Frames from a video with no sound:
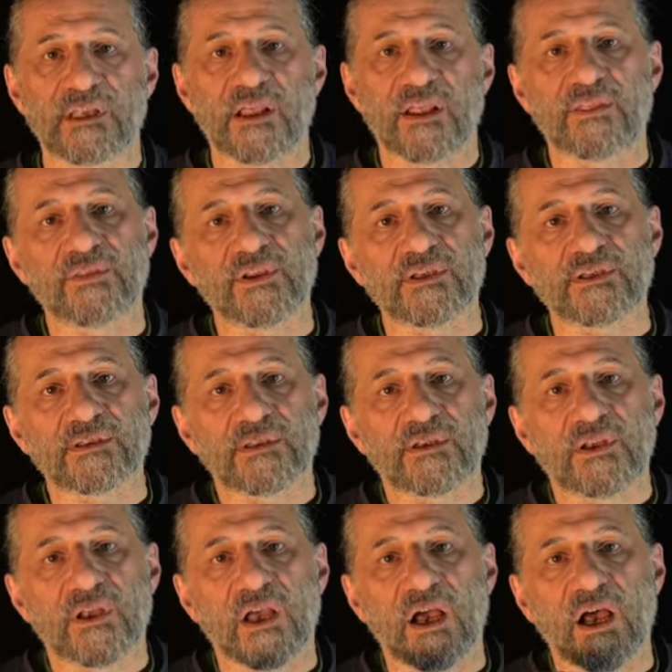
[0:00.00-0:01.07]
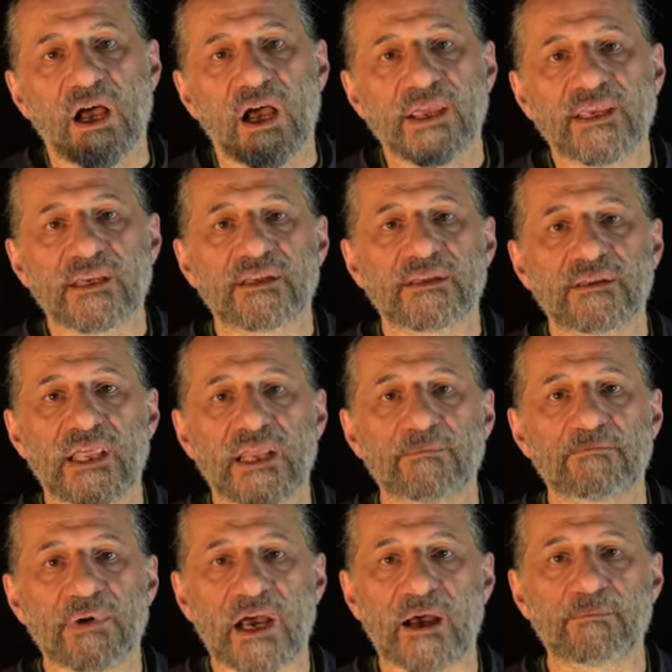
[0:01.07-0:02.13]
that I can then
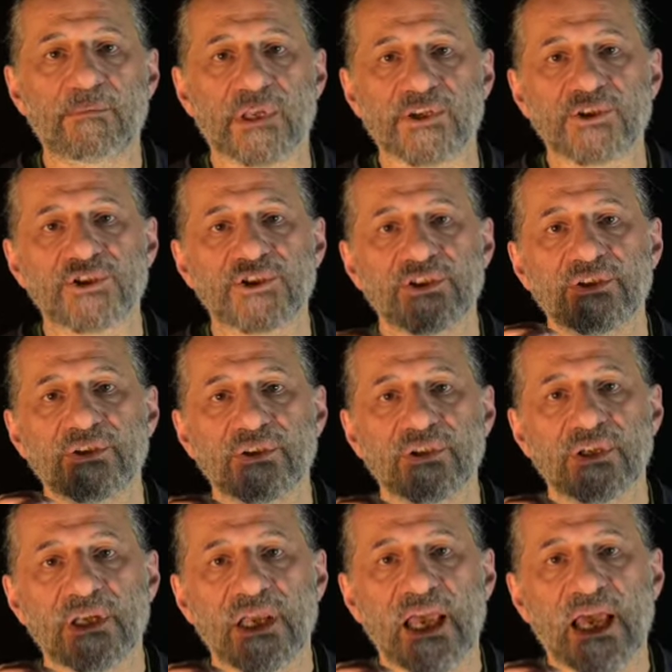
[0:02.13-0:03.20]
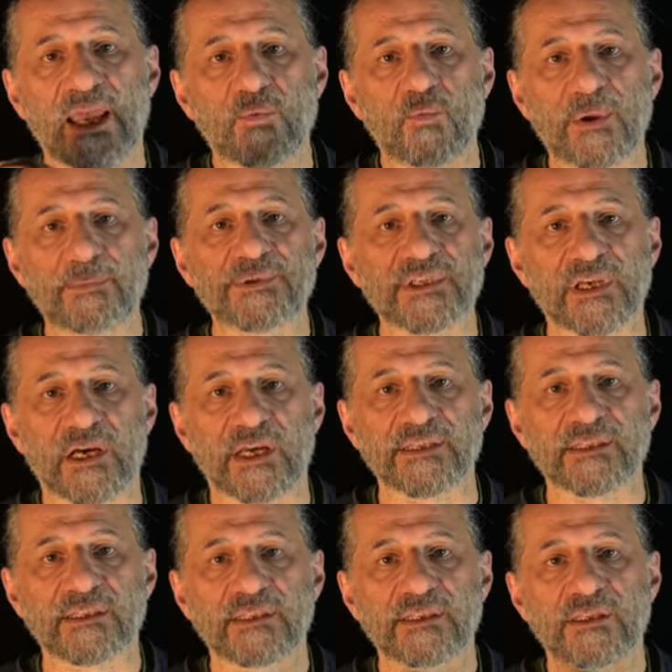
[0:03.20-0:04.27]
publish a
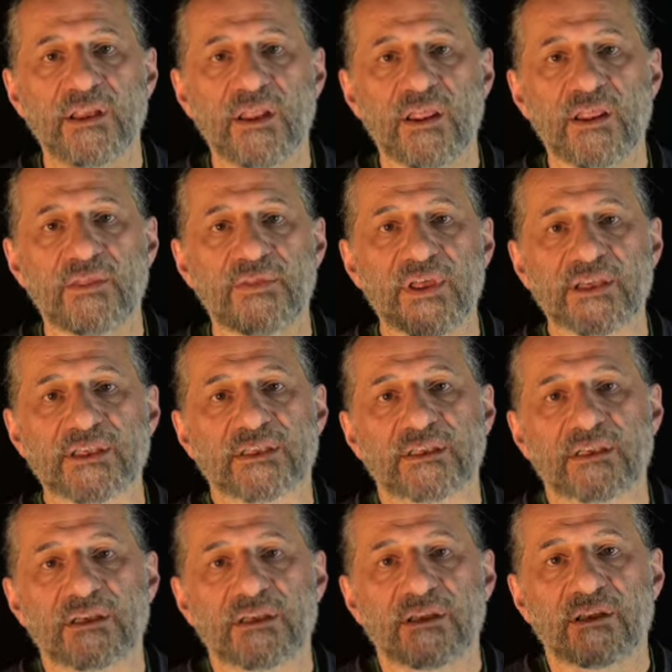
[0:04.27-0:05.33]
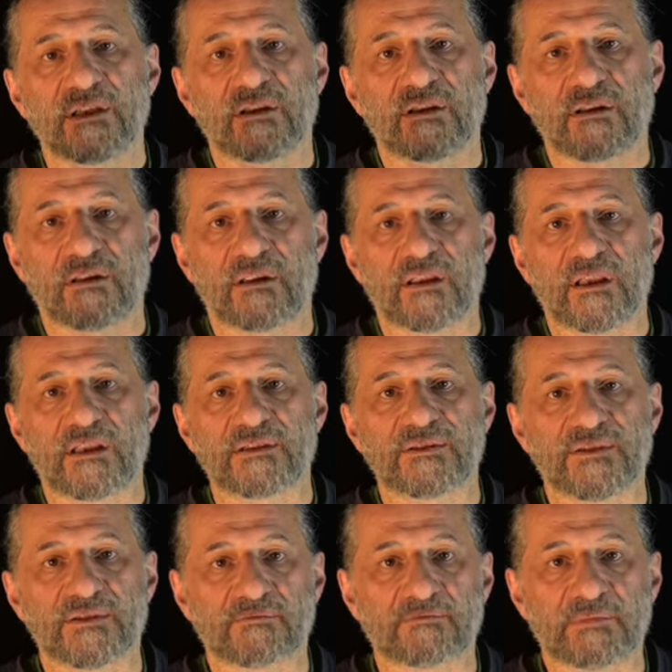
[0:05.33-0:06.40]
website that
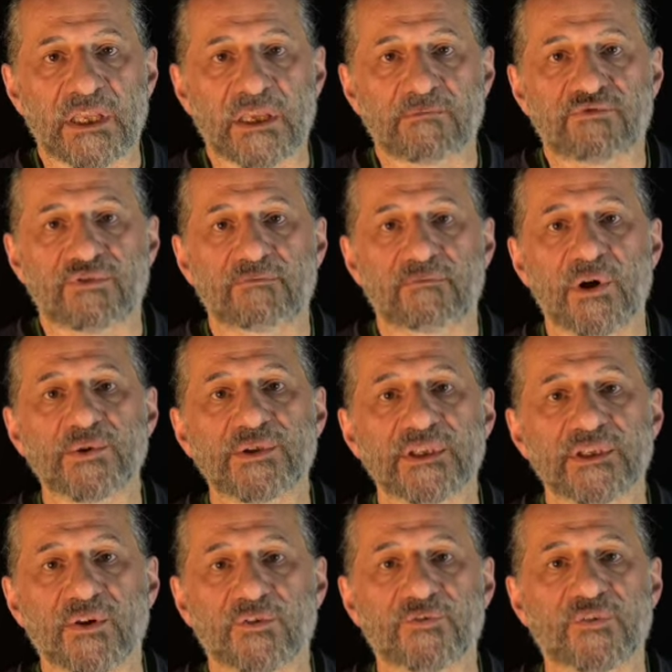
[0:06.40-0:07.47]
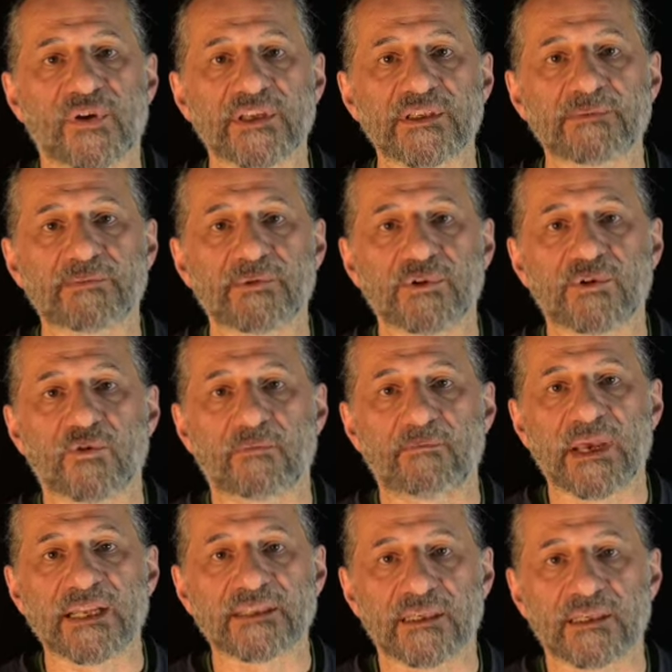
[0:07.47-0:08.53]
is being promoted on Facebook or
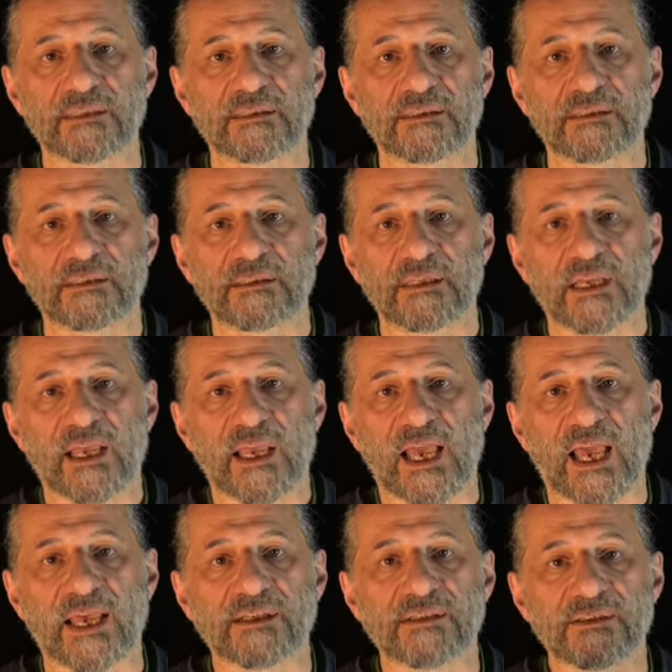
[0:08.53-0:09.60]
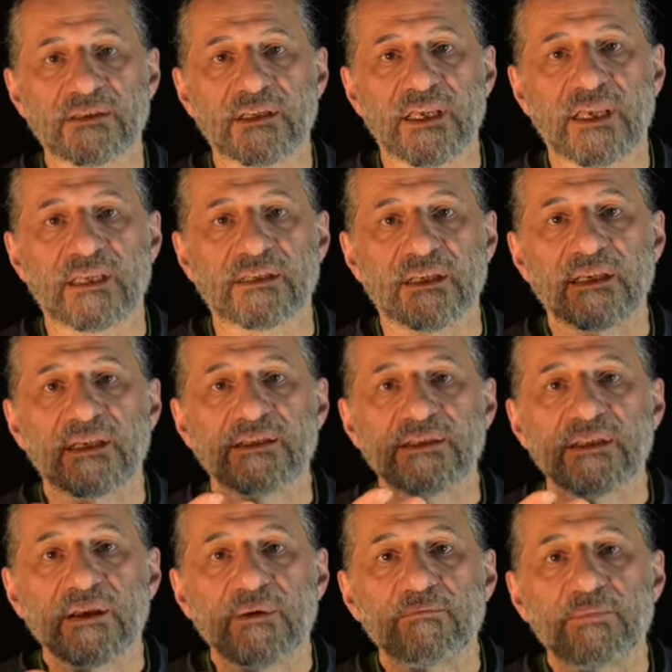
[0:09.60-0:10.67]
Meta, and it
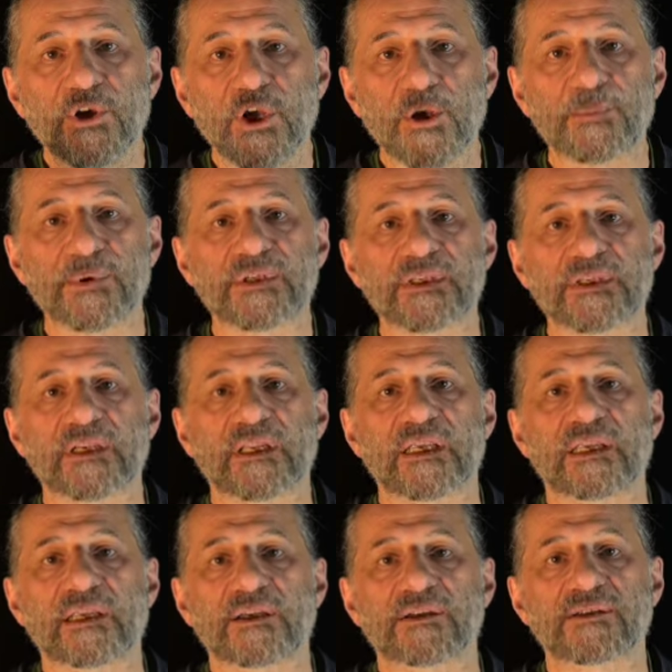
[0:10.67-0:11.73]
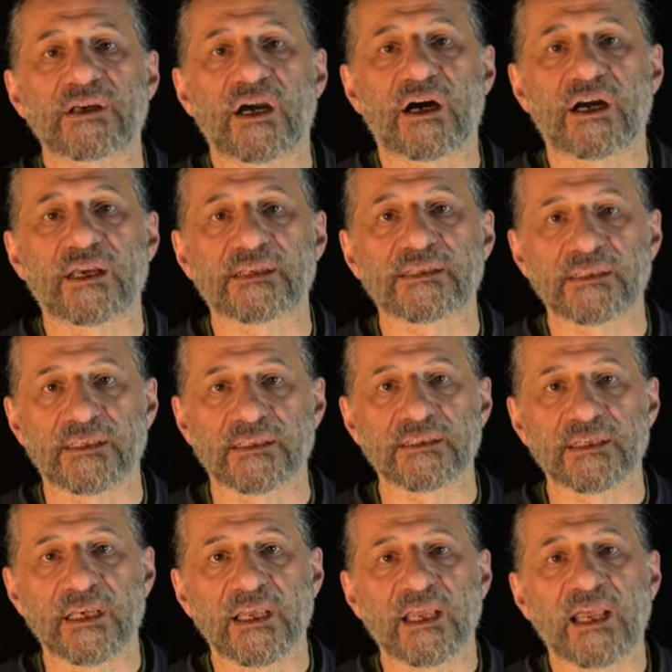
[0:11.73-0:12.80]
is purposely targeted
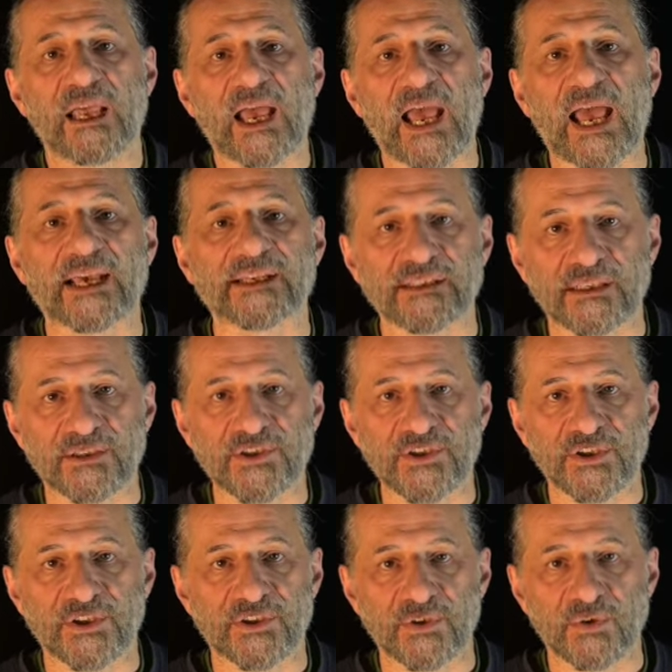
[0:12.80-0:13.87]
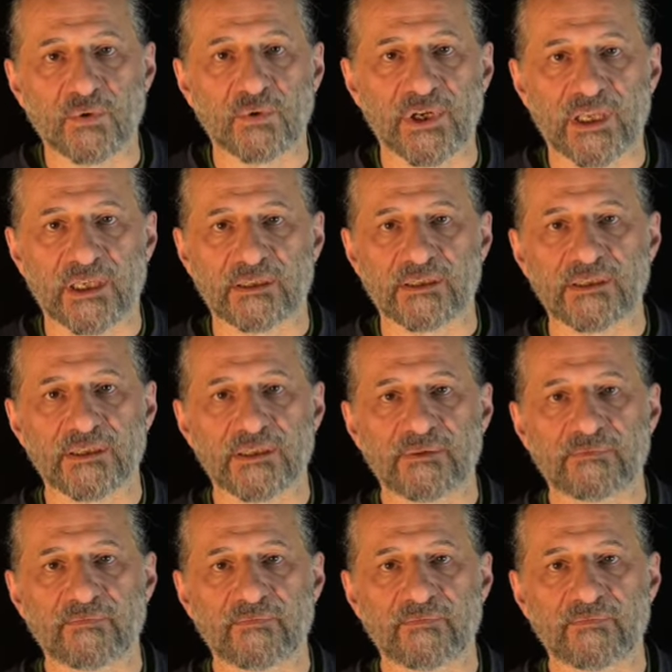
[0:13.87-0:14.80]
at a certain audience.